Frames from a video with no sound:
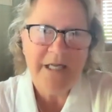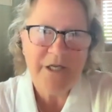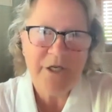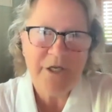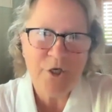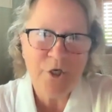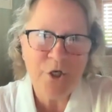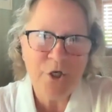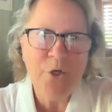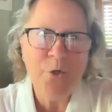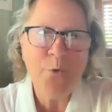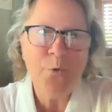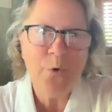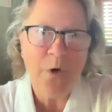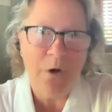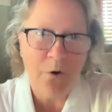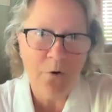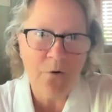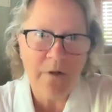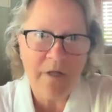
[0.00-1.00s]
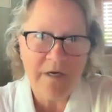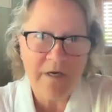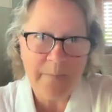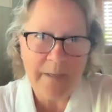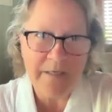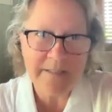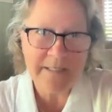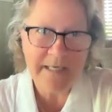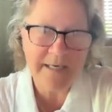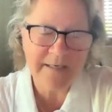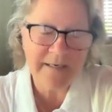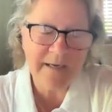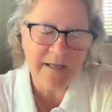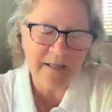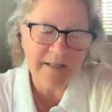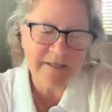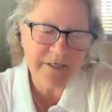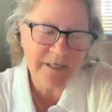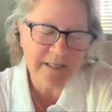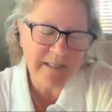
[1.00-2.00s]
knew a whole lot about
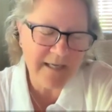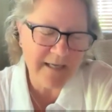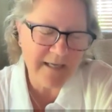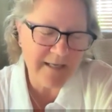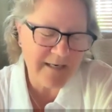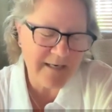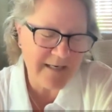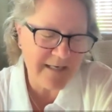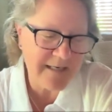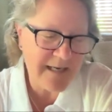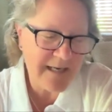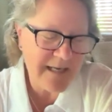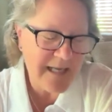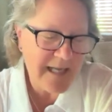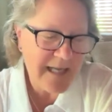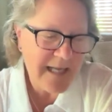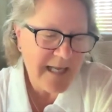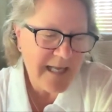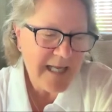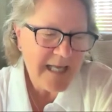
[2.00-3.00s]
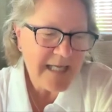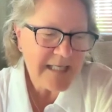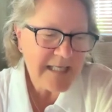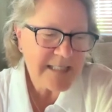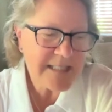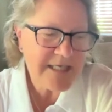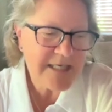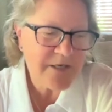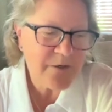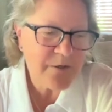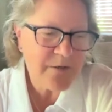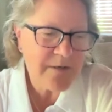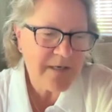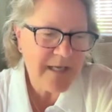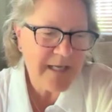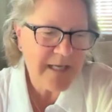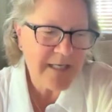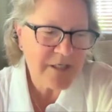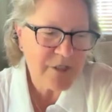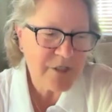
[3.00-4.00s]
technology then. And so
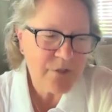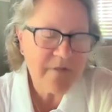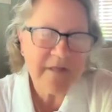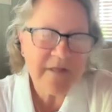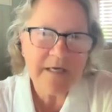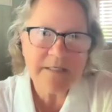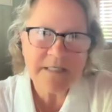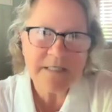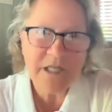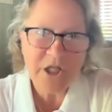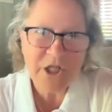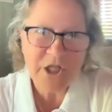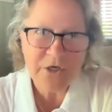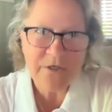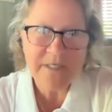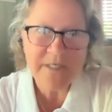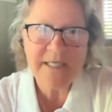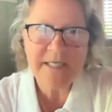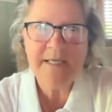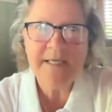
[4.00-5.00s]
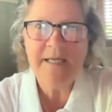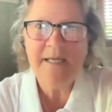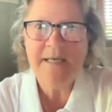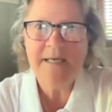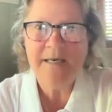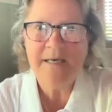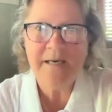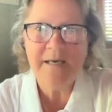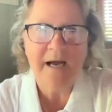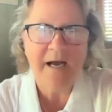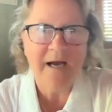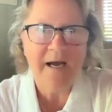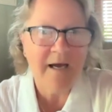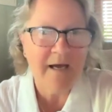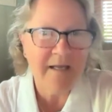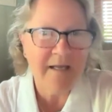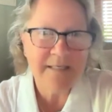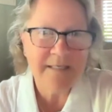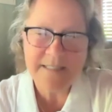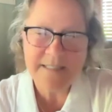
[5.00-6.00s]
in 2013,
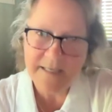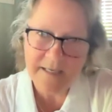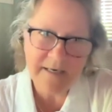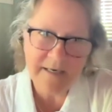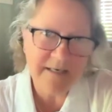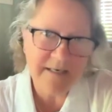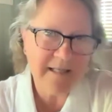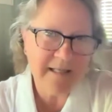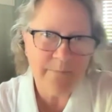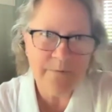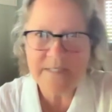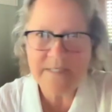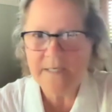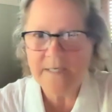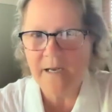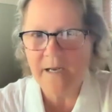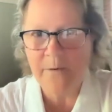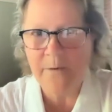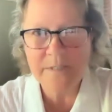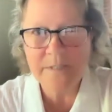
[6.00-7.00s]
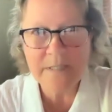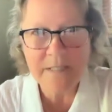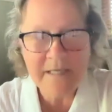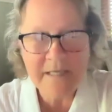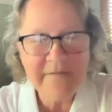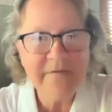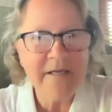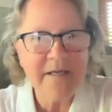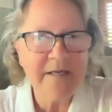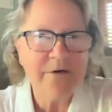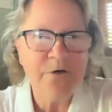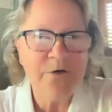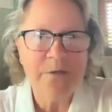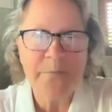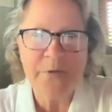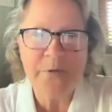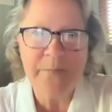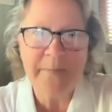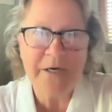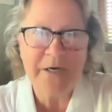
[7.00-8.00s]
I decided that was it. I was leaving
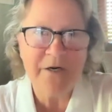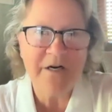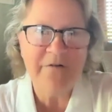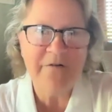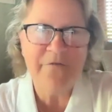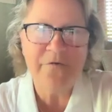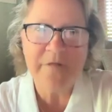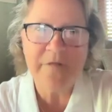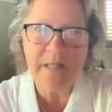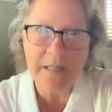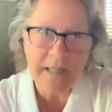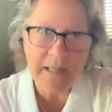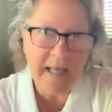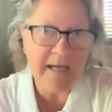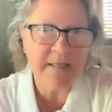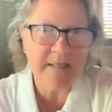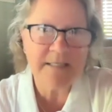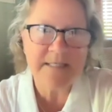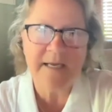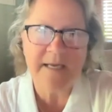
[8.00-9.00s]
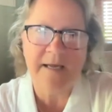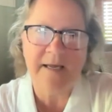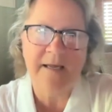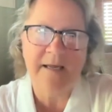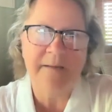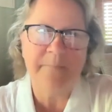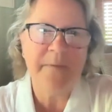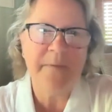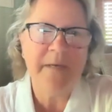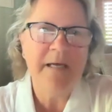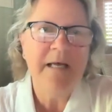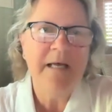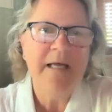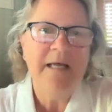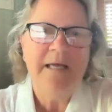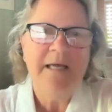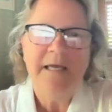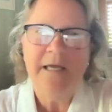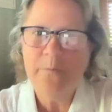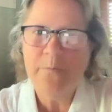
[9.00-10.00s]
corporate America for the last time.
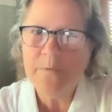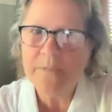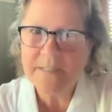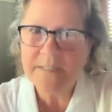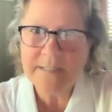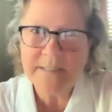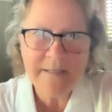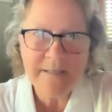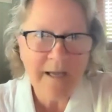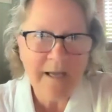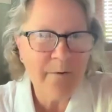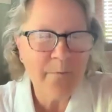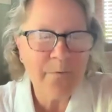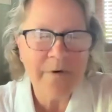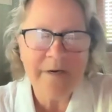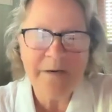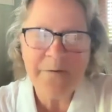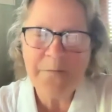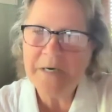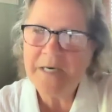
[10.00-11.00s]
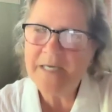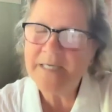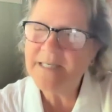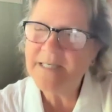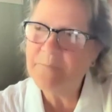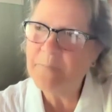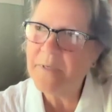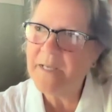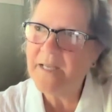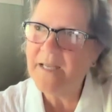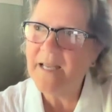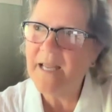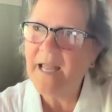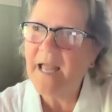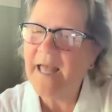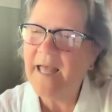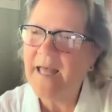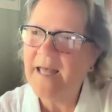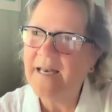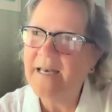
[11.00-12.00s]
It was not where I wanted to be.
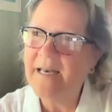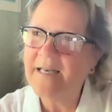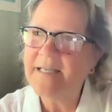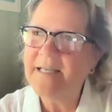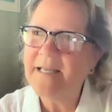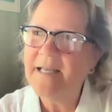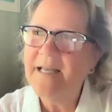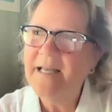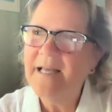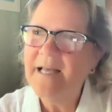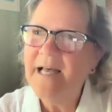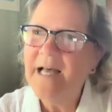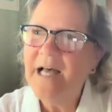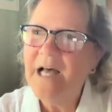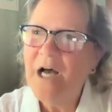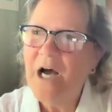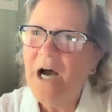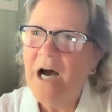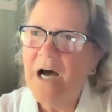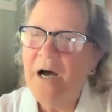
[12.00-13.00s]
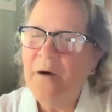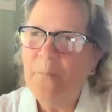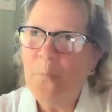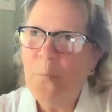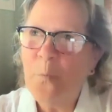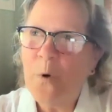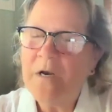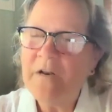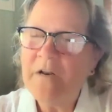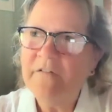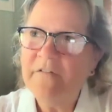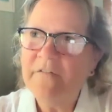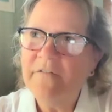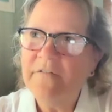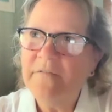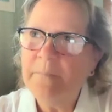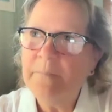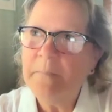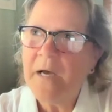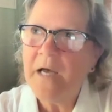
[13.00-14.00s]
And um, one of
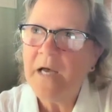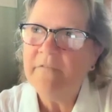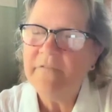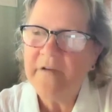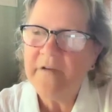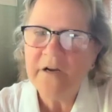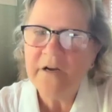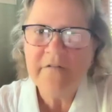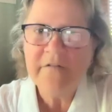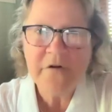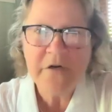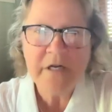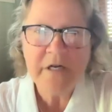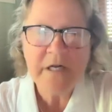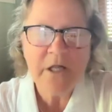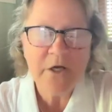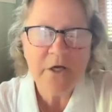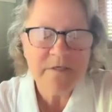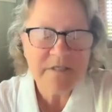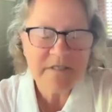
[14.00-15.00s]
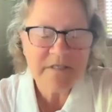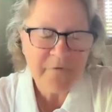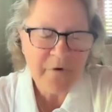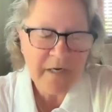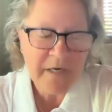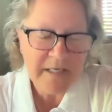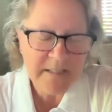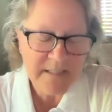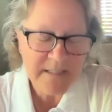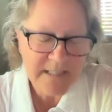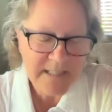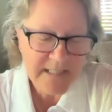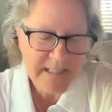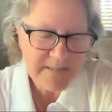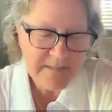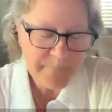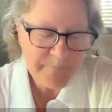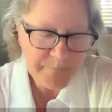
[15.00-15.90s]
my very, very close friends